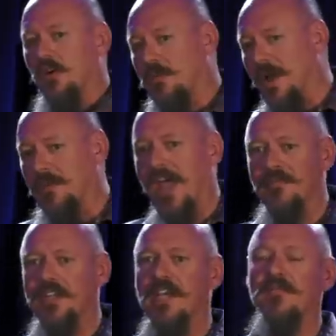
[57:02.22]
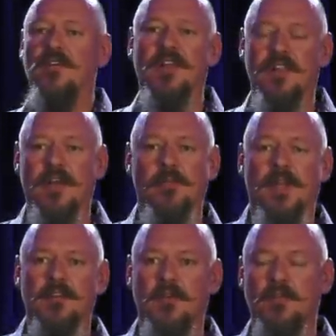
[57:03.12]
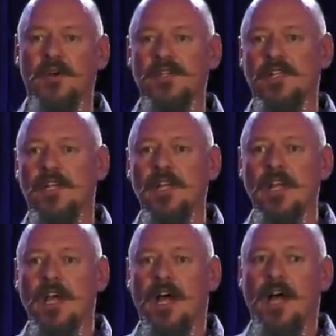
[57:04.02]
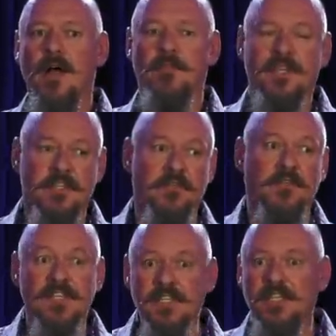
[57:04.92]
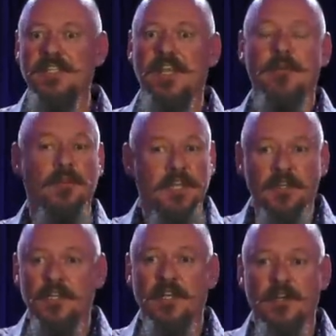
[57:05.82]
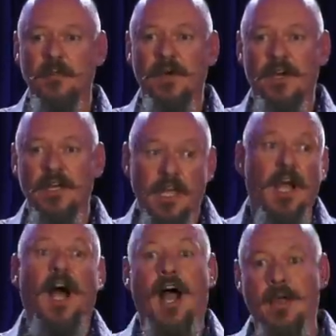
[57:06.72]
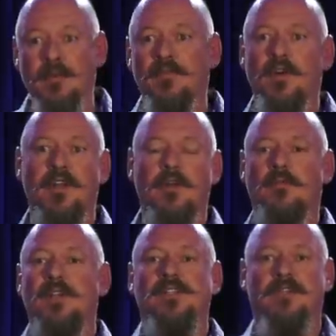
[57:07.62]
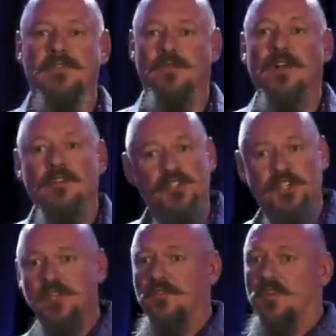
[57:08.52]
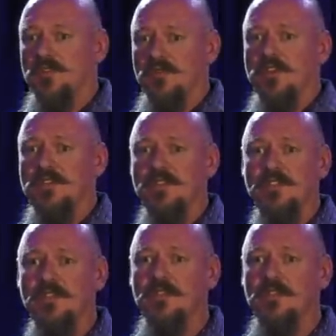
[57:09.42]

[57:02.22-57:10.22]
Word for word: or I'm not advocating for anything I'm not doing personally. Uh, but to physically say I'm legally going to get married, I'm avoiding it myself as well, just for those reasons.